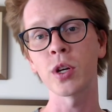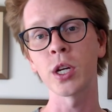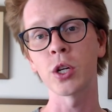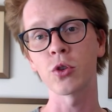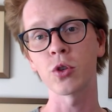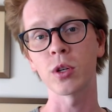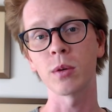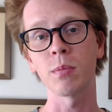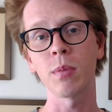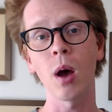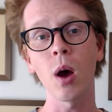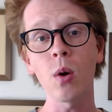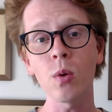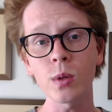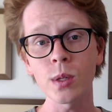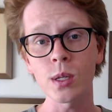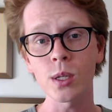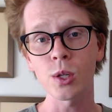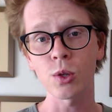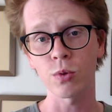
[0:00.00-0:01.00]
industry
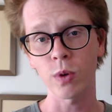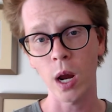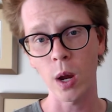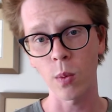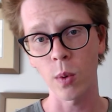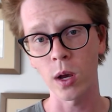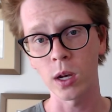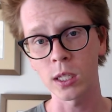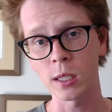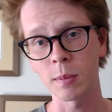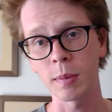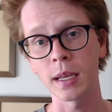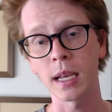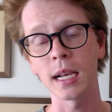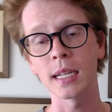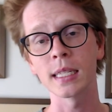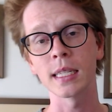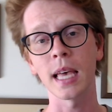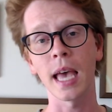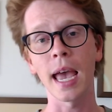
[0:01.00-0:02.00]
poses to right whales
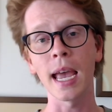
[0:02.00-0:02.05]
because the